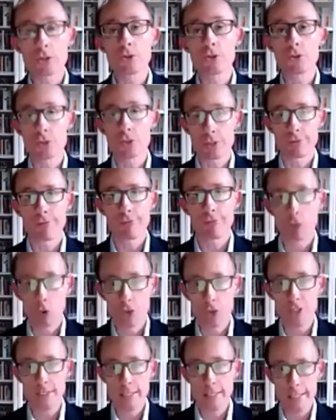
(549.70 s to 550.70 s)
use of
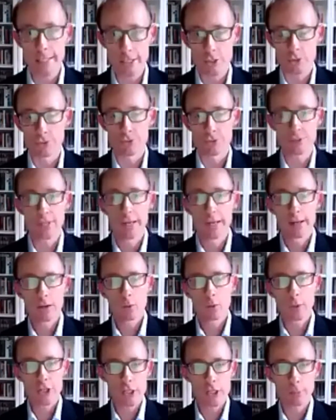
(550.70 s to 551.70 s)
force issues
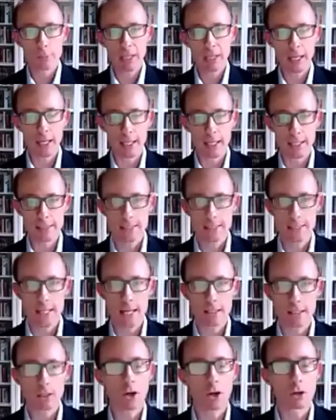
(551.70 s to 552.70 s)
which apply to
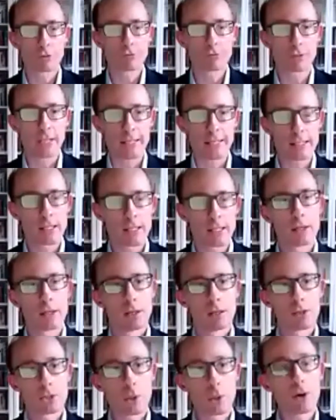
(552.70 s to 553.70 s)
that conflict.
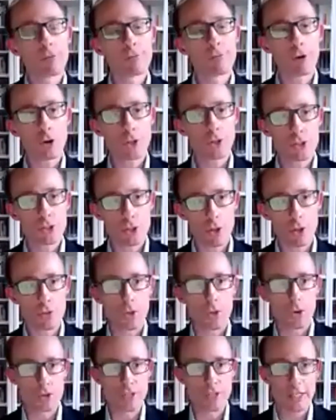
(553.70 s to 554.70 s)
So I'll focus
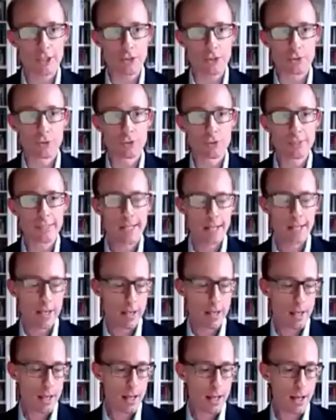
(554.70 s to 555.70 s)
on those issues,
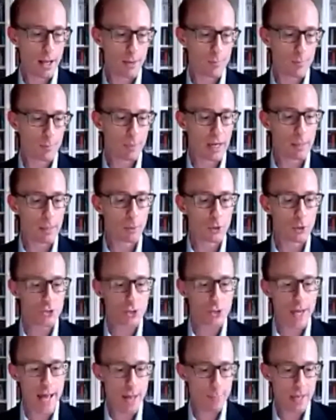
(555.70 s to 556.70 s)
but I'm
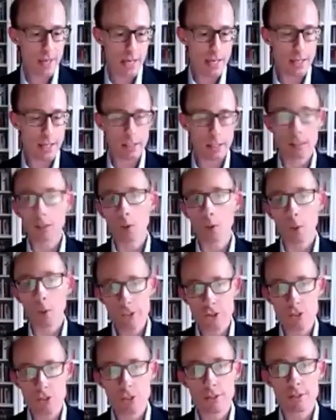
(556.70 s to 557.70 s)
also happy in
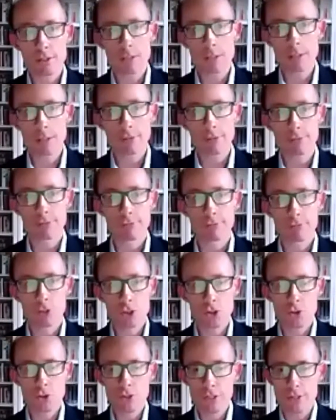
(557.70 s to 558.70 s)
questions, if
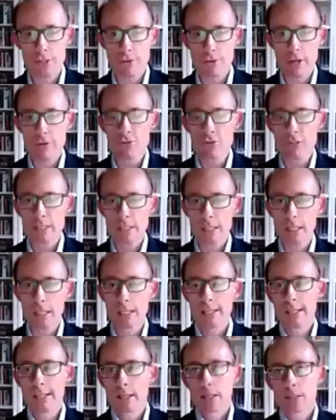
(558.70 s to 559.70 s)
students are
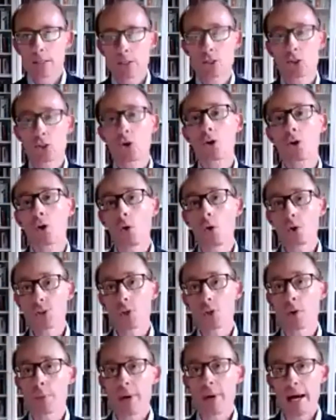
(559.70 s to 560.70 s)
interested, to talk
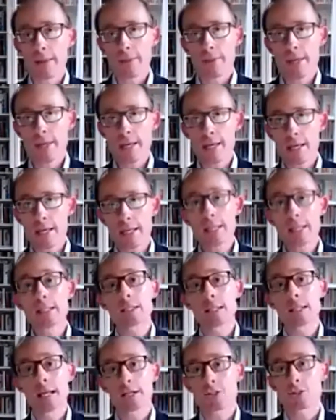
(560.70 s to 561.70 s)
also about the
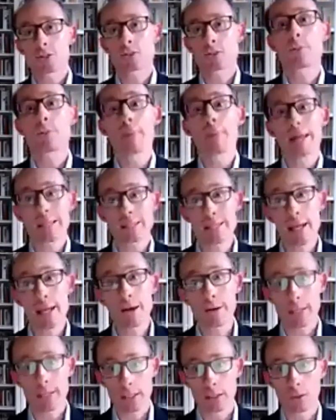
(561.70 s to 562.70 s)
international
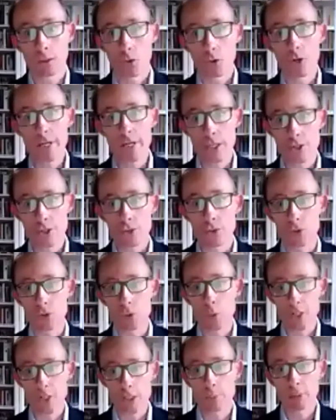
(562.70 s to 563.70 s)
humanitarian law
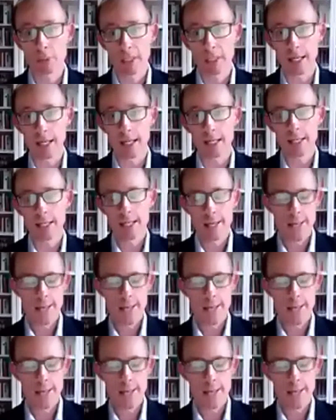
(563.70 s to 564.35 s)
issues which apply,